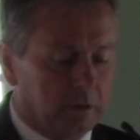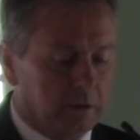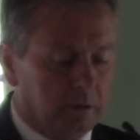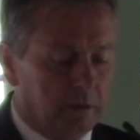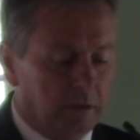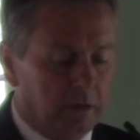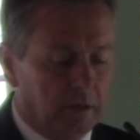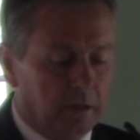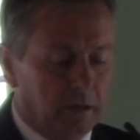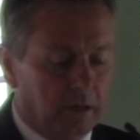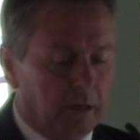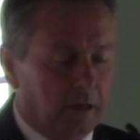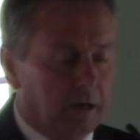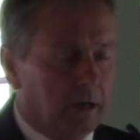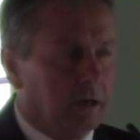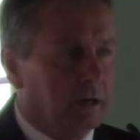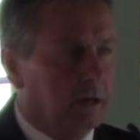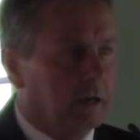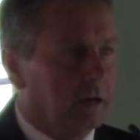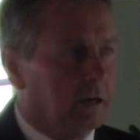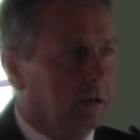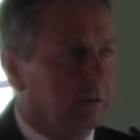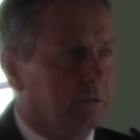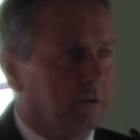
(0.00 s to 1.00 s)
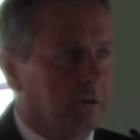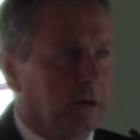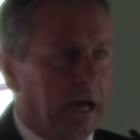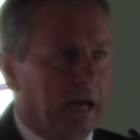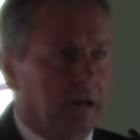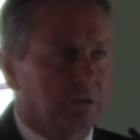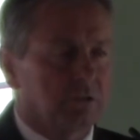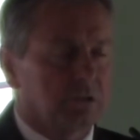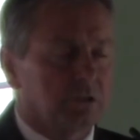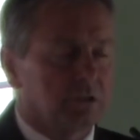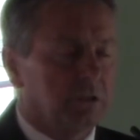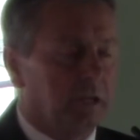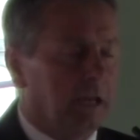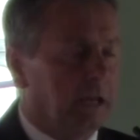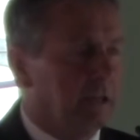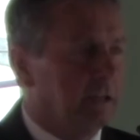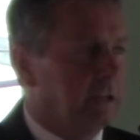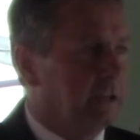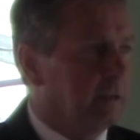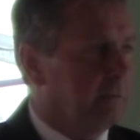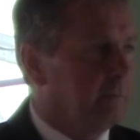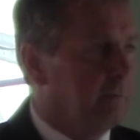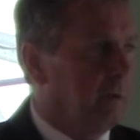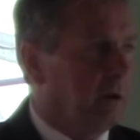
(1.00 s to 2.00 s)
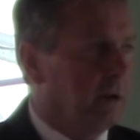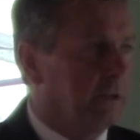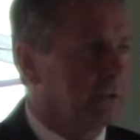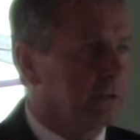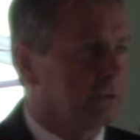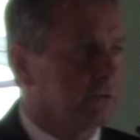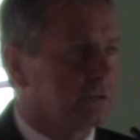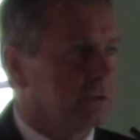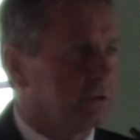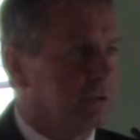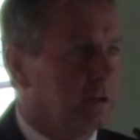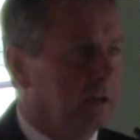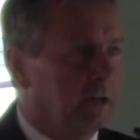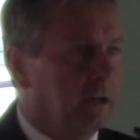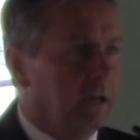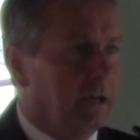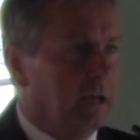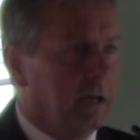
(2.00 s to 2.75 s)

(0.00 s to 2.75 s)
They're outstanding mothers.